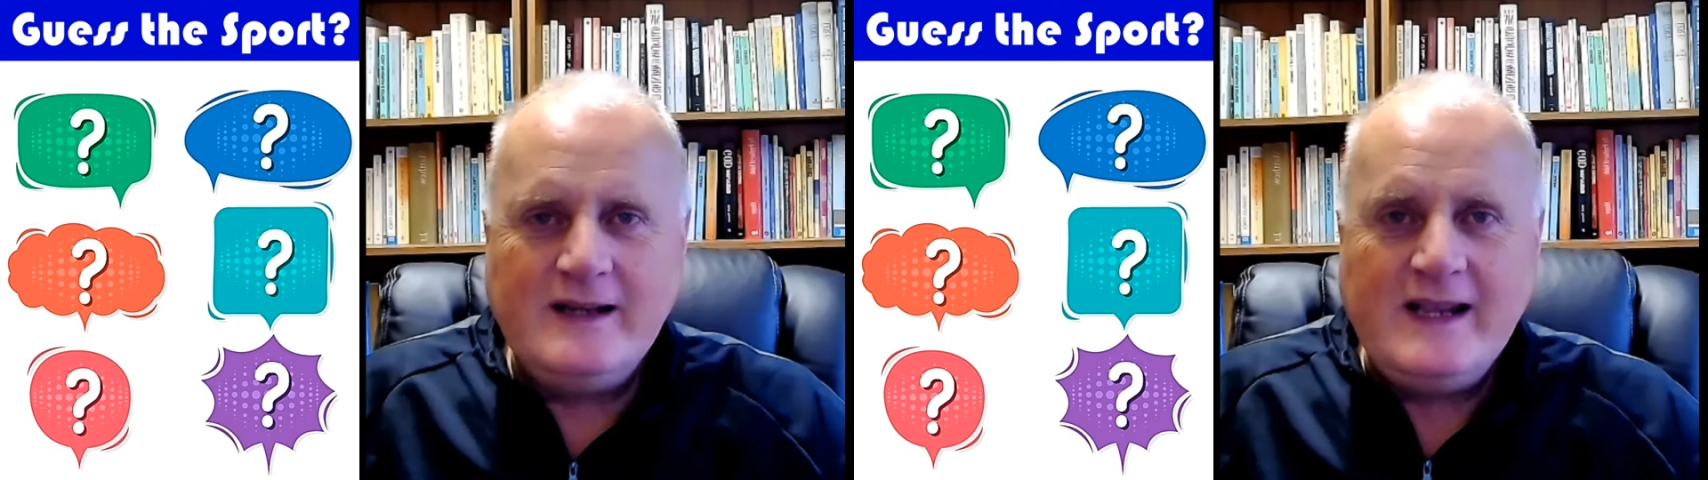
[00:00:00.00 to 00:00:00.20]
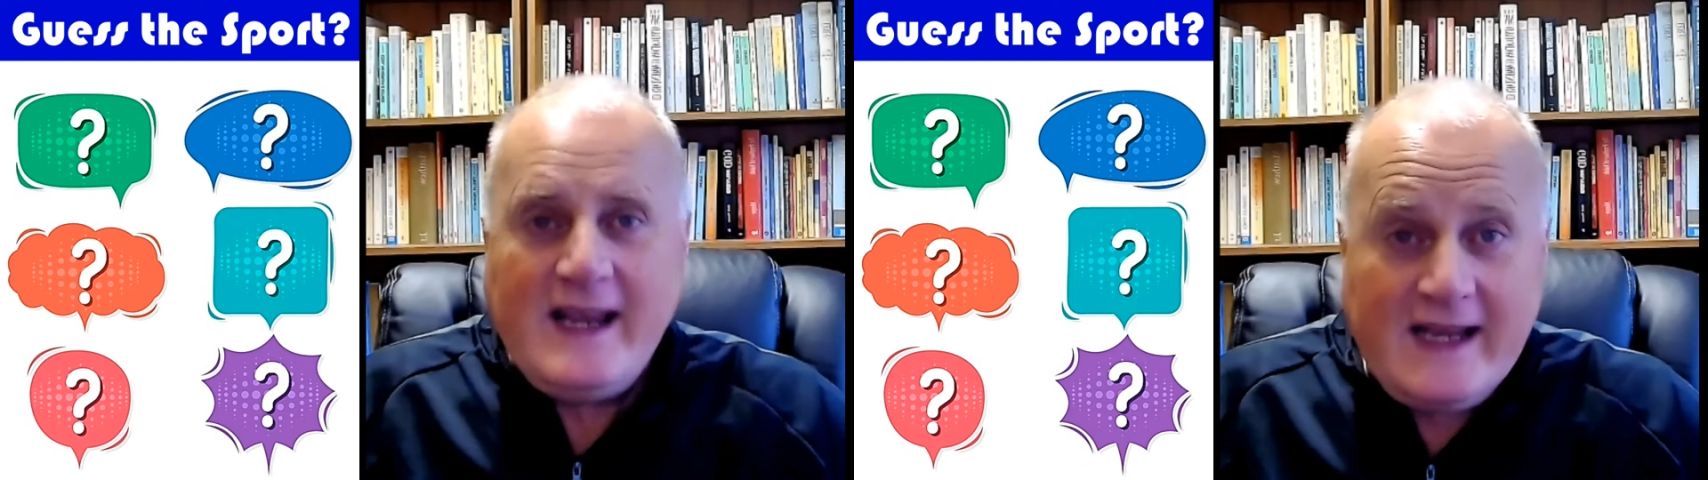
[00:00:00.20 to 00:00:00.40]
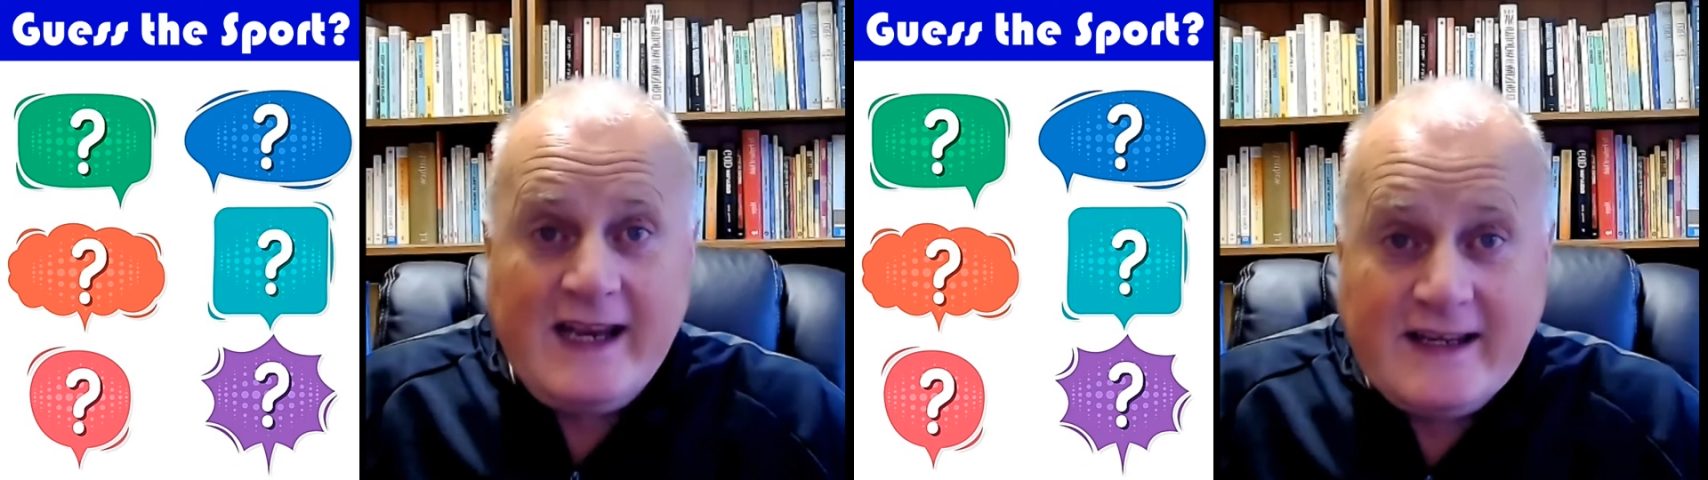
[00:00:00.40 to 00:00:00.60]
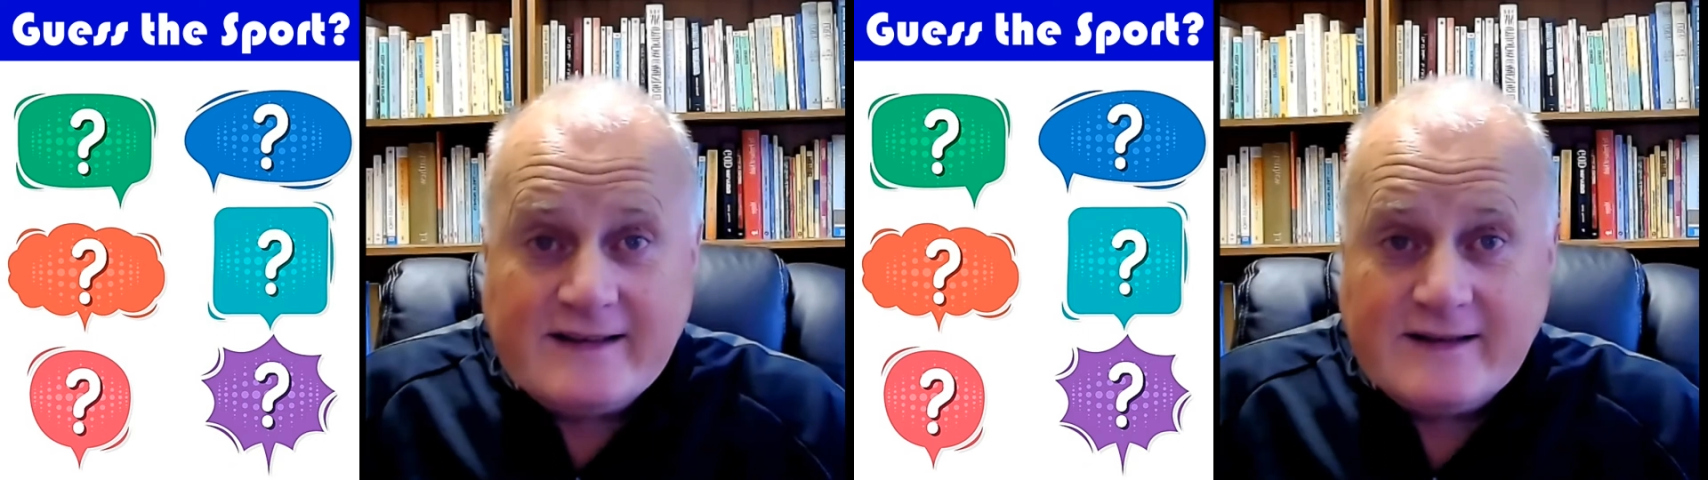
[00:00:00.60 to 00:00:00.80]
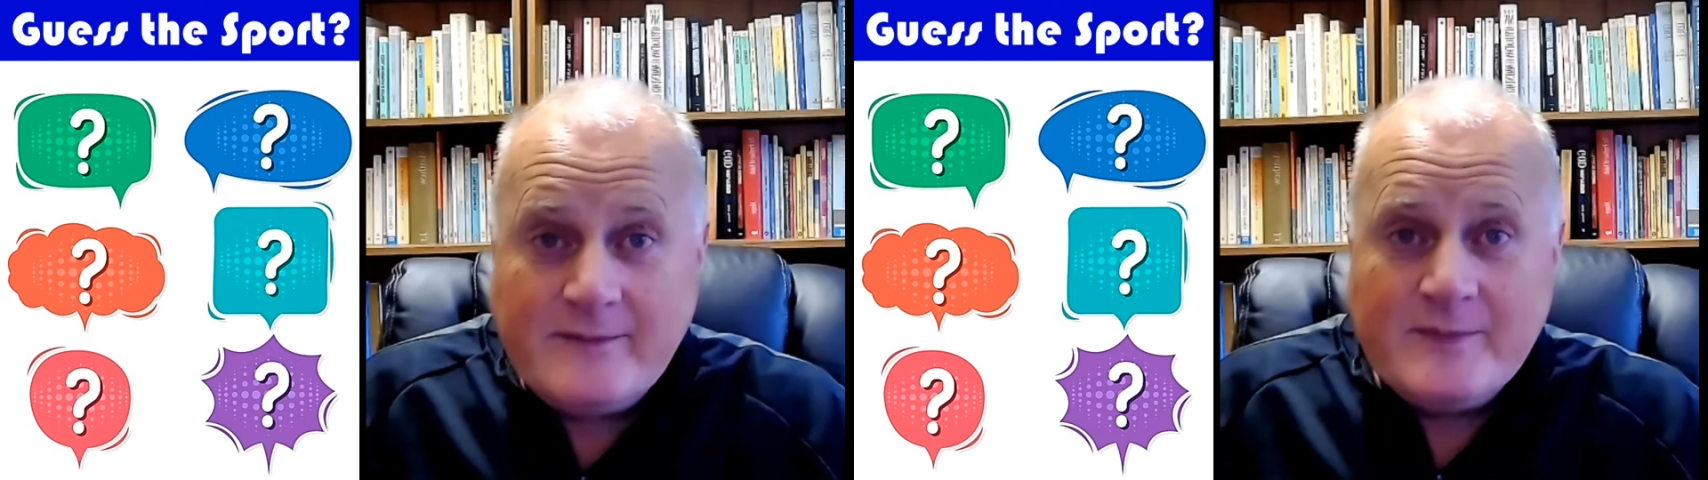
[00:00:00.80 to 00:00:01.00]
"It
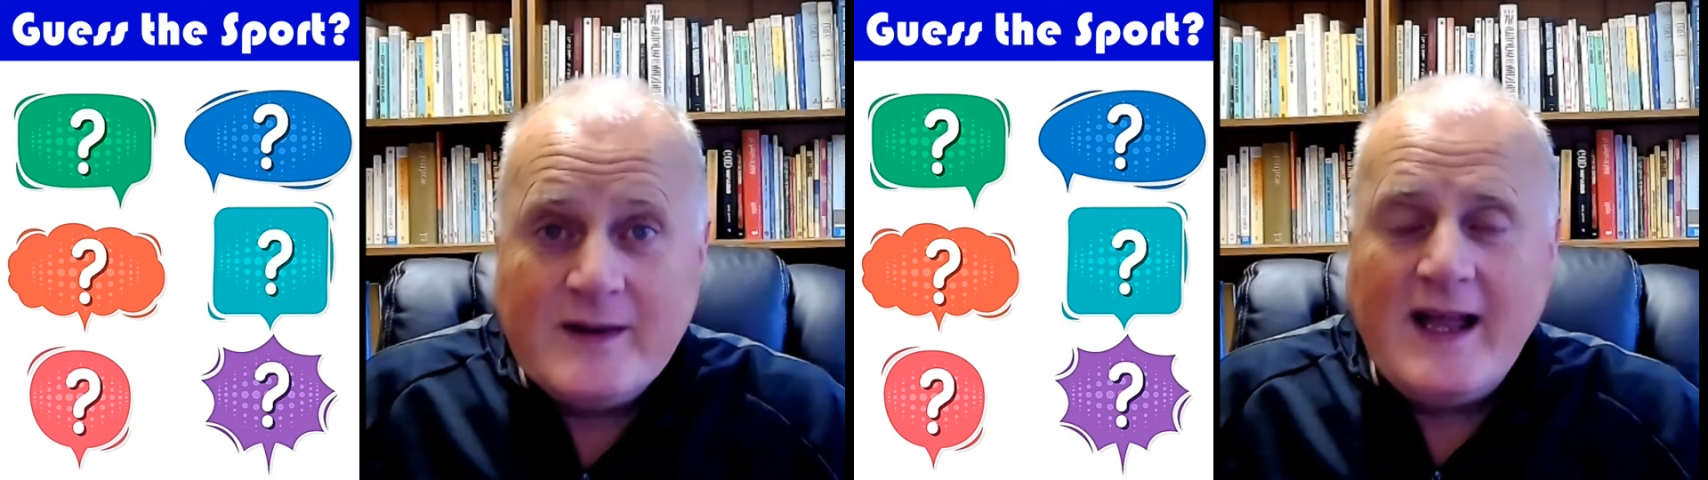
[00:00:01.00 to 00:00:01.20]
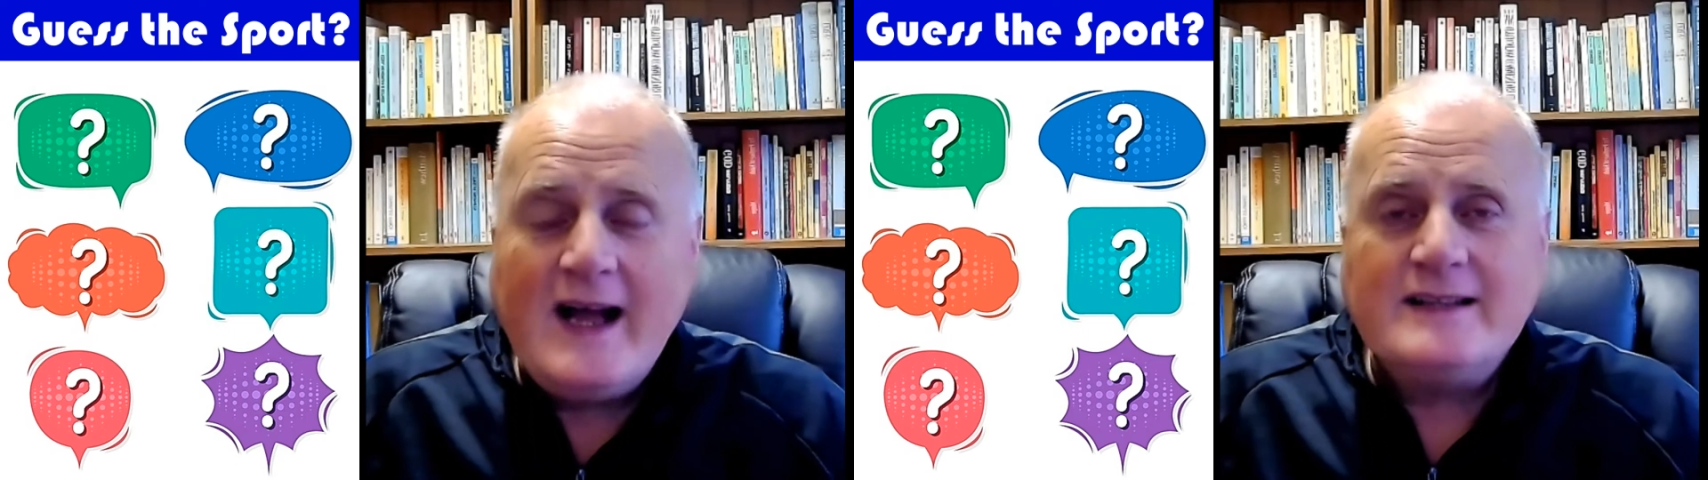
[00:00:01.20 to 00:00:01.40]
is," and